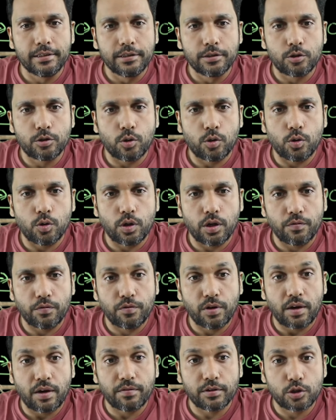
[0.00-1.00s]
So if
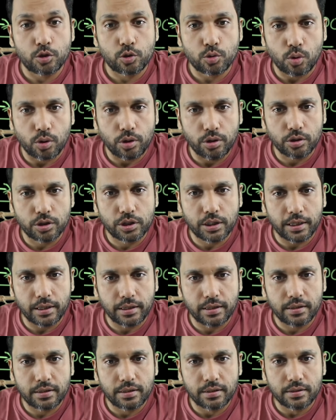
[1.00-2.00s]
you have a
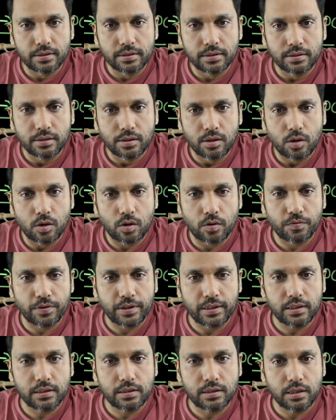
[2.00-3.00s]
solution of
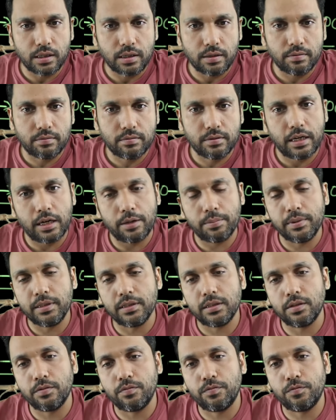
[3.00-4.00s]
AgCl. That
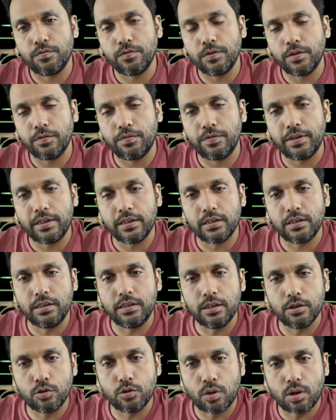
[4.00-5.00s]
means if it is
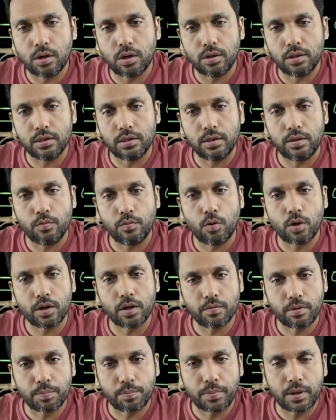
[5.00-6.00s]
dissolved, then
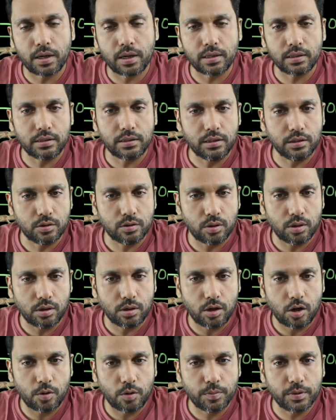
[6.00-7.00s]
whatever part is
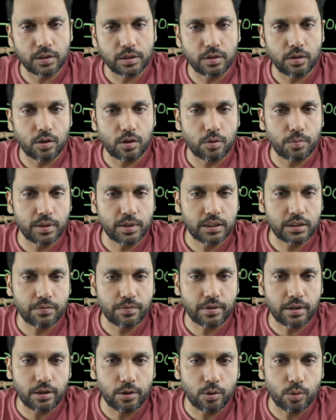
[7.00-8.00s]
dissolved, how much
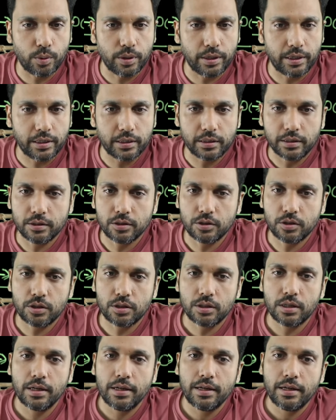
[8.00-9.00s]
ever low it
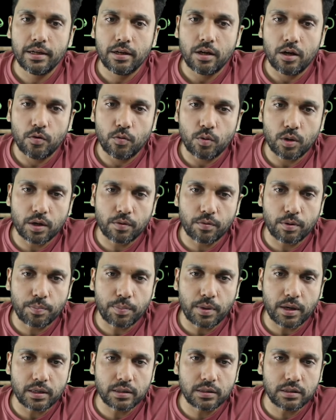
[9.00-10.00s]
is, whatever
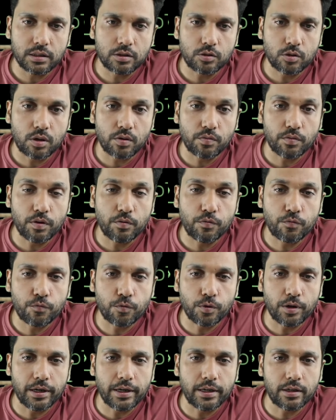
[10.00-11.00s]
part is dissolved will
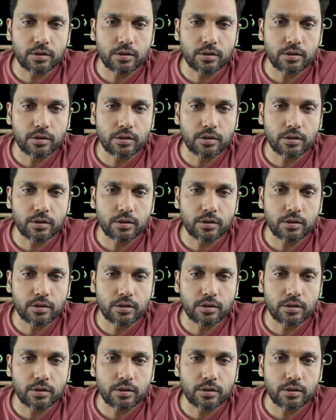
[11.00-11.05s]
fully